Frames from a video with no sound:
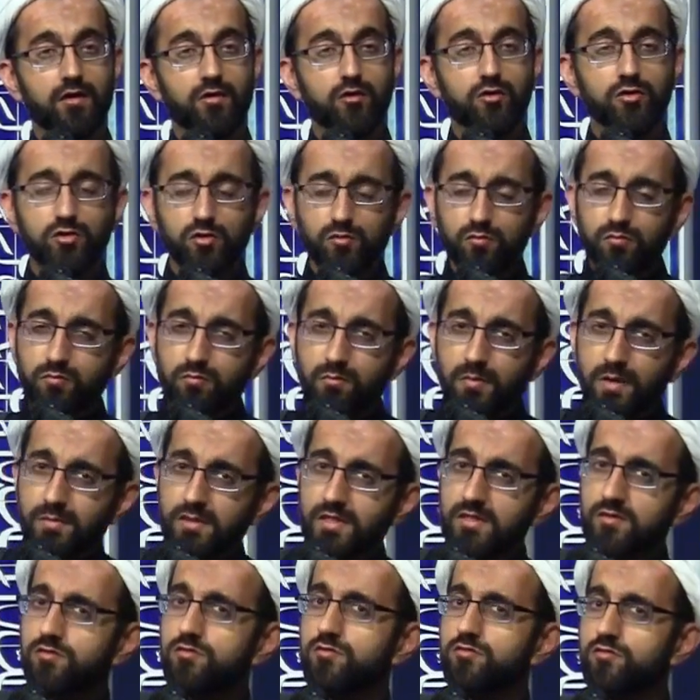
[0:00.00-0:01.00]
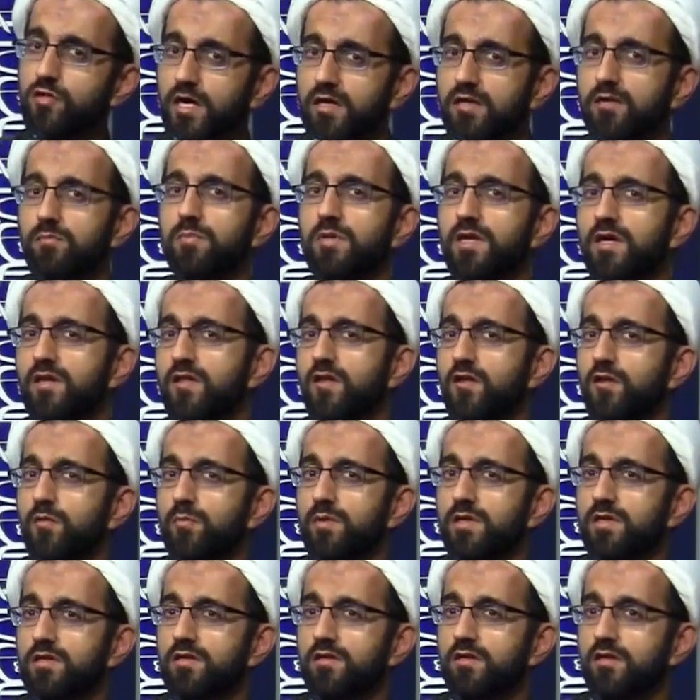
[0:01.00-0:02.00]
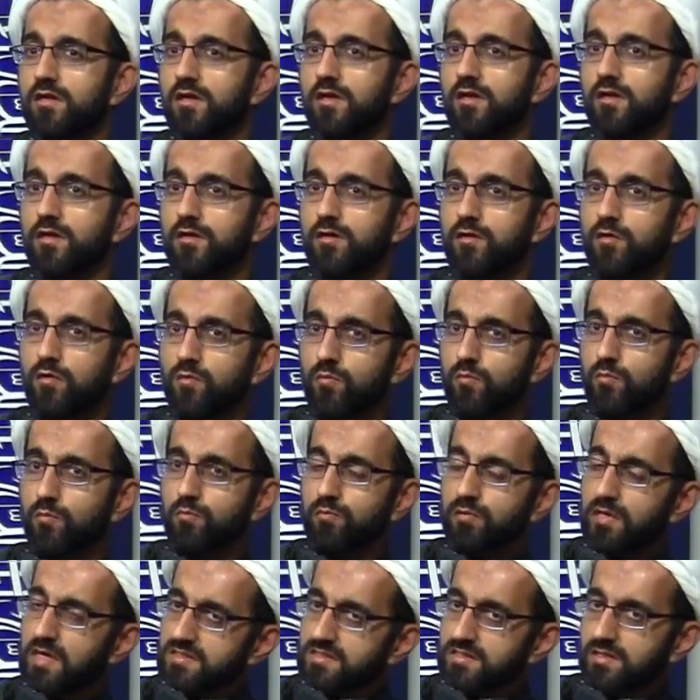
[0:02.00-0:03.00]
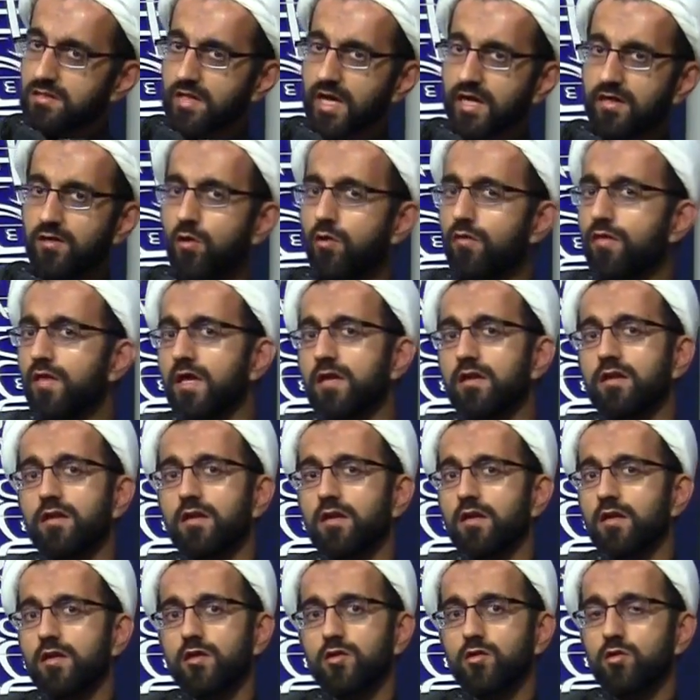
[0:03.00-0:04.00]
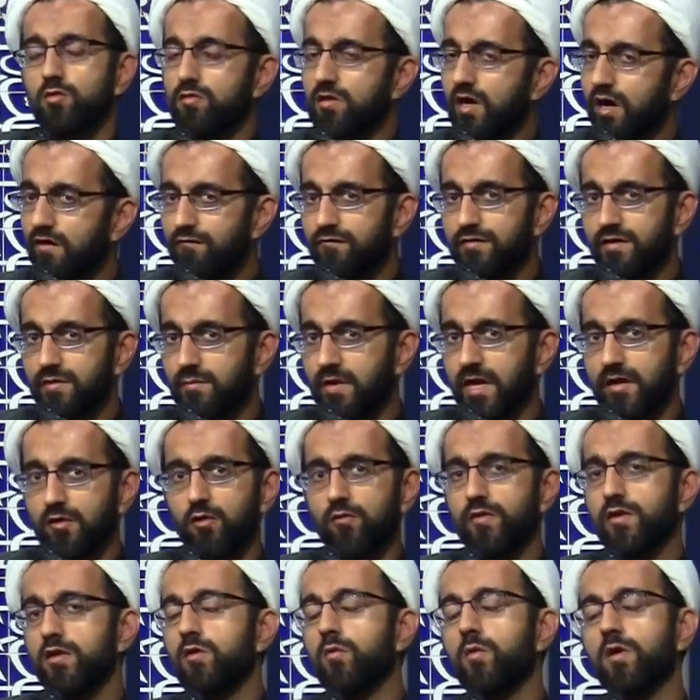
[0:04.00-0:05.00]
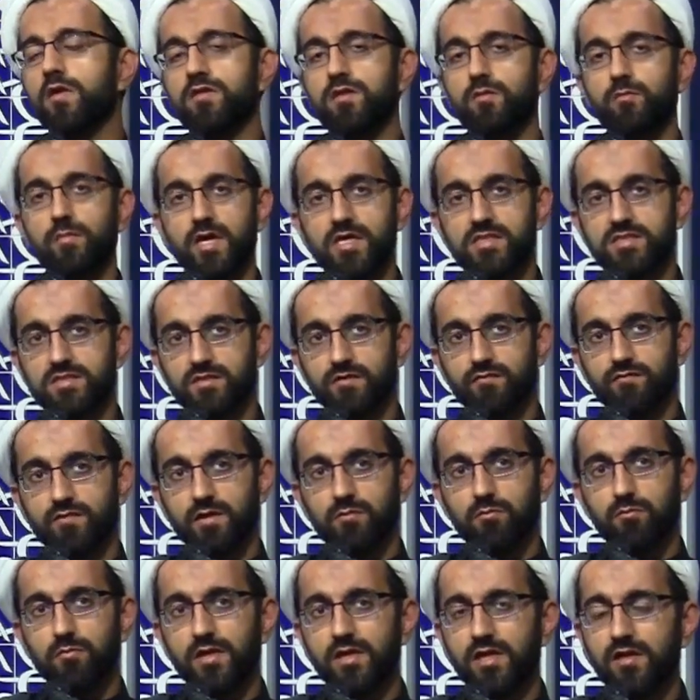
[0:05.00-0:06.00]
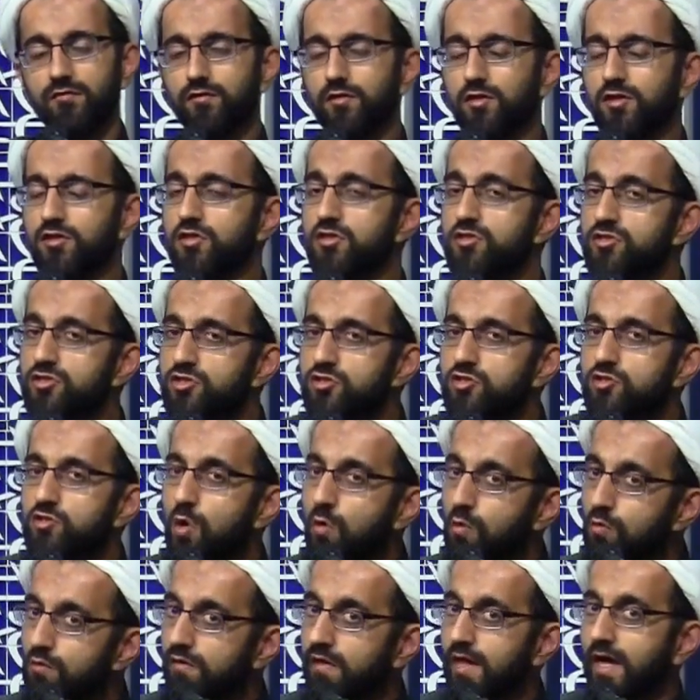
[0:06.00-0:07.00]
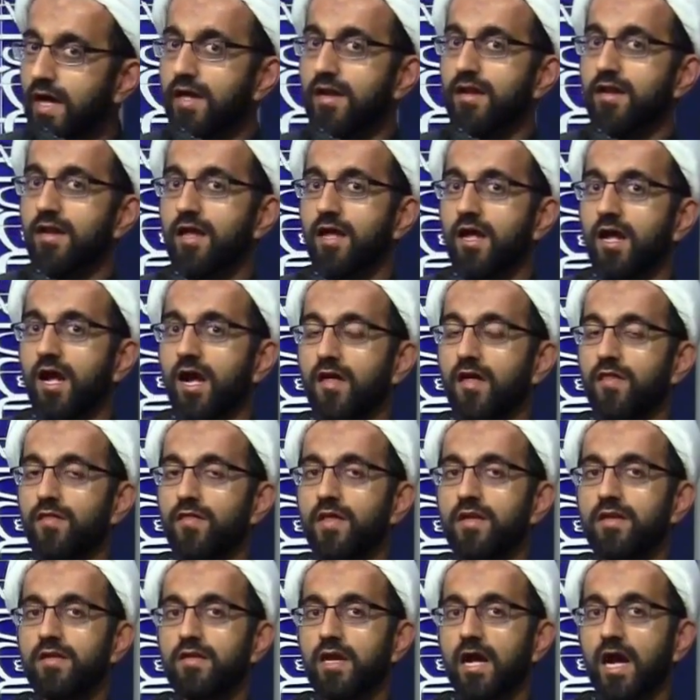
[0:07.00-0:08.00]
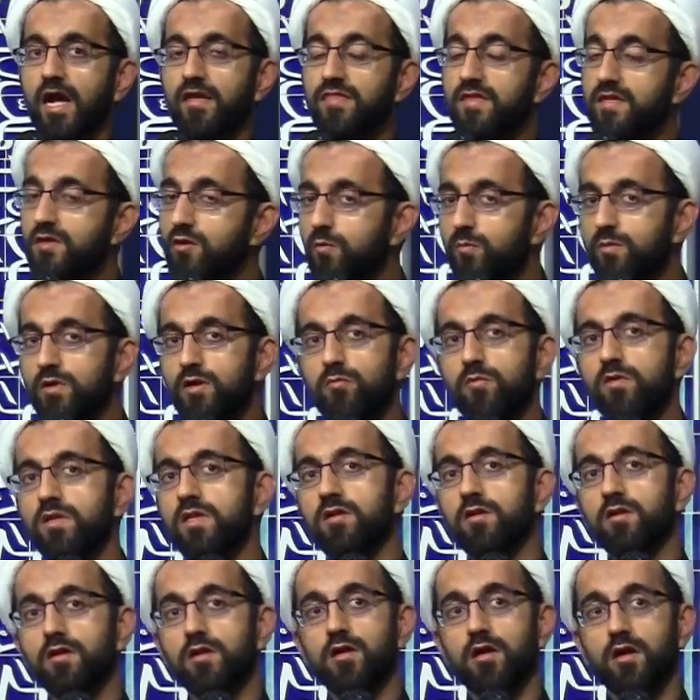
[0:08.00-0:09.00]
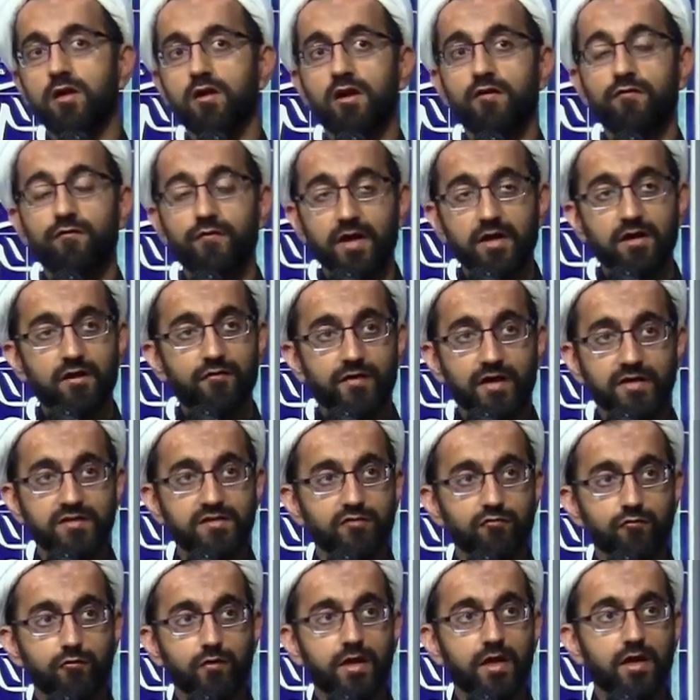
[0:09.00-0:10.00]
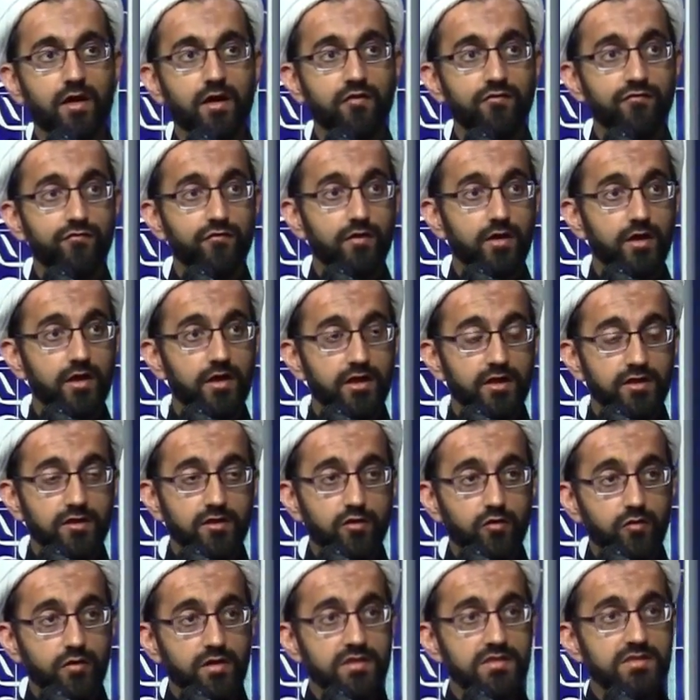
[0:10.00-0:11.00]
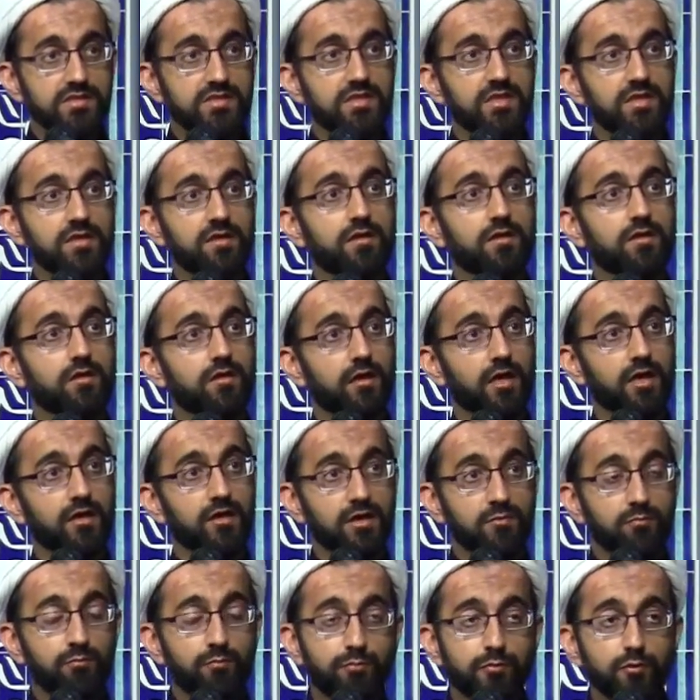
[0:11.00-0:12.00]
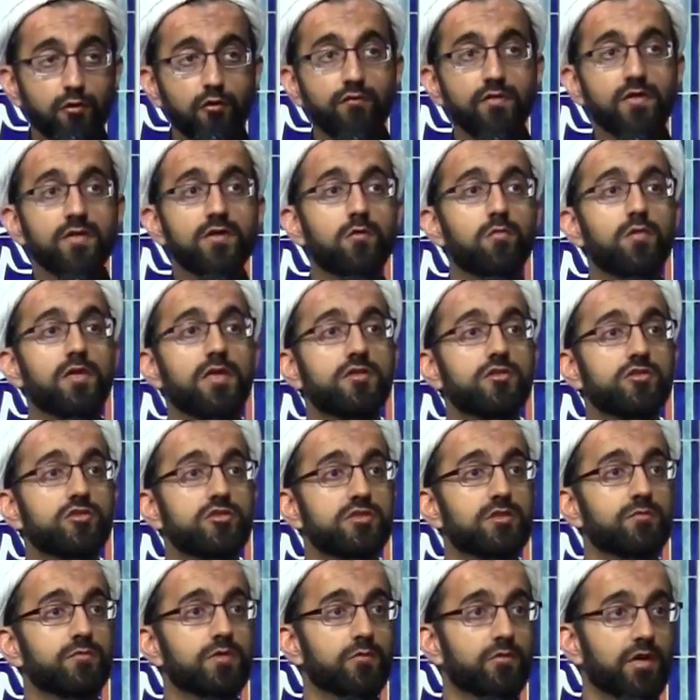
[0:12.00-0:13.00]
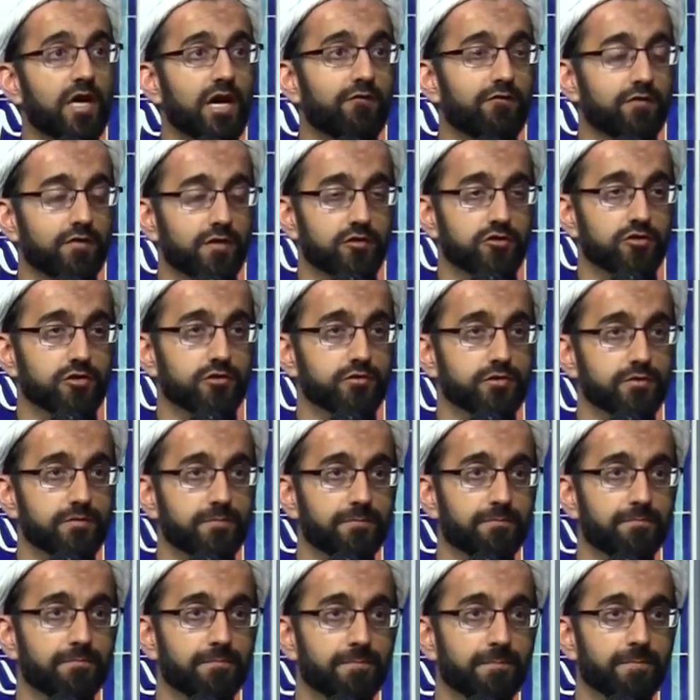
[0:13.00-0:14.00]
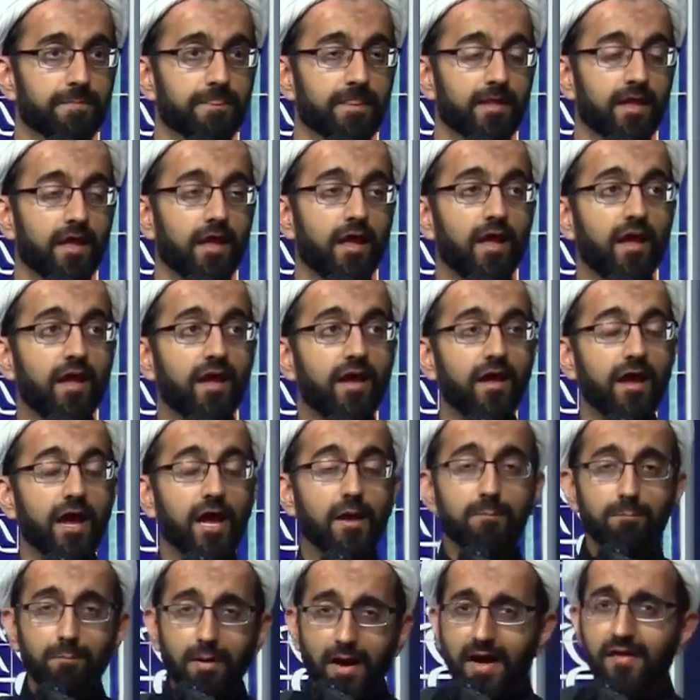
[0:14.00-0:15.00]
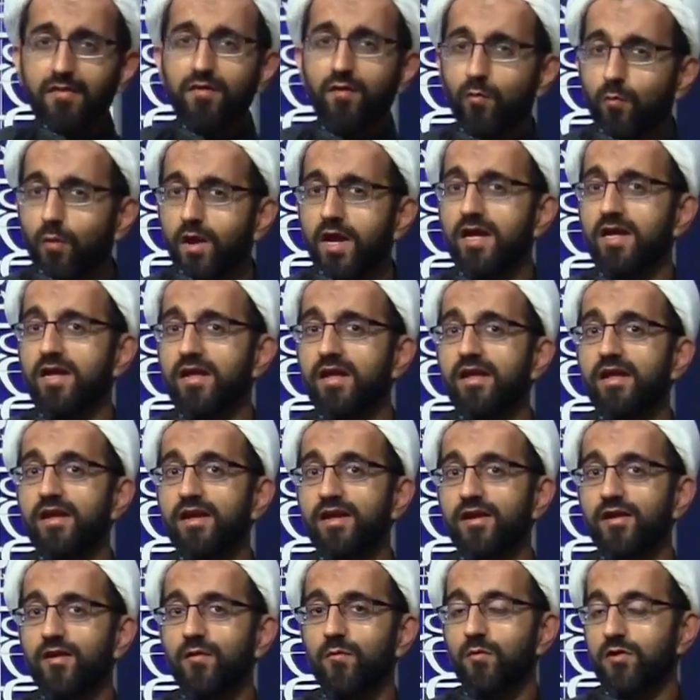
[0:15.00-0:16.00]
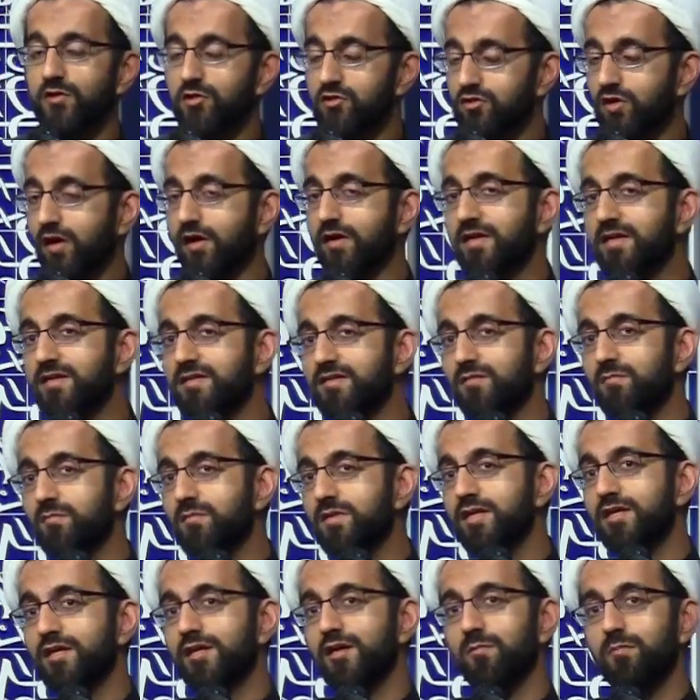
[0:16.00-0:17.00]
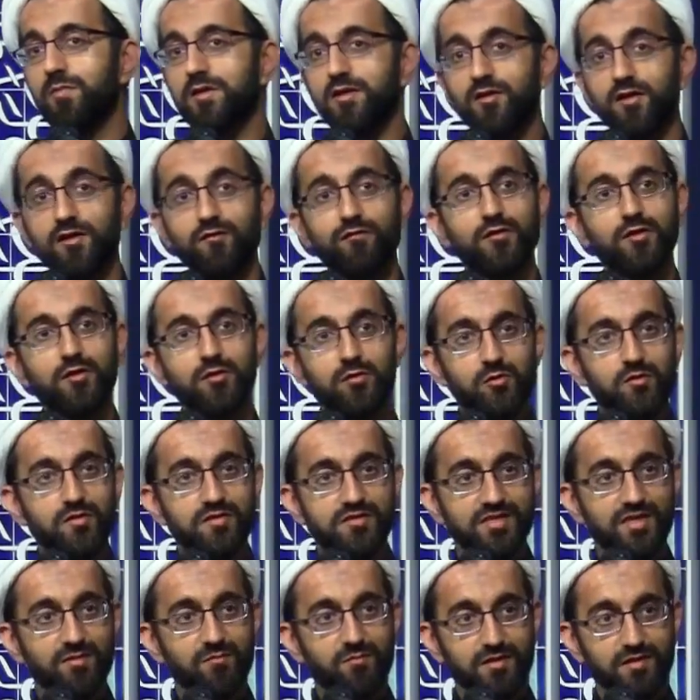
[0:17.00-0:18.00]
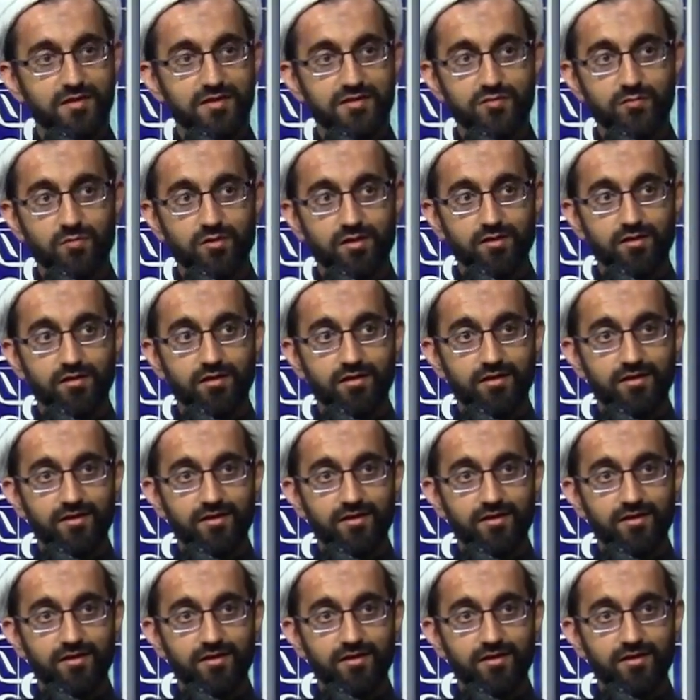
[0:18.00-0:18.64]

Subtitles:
Could you maybe try to be a little bit, pleasant? I know that you love them. I know that you want the best of them. But if you could just show that, then I think it would be a really effective way of increasing and improving the relationship that we have with our children. And by the way, when you're talking to me, it'd be good if you can do the same thing as well.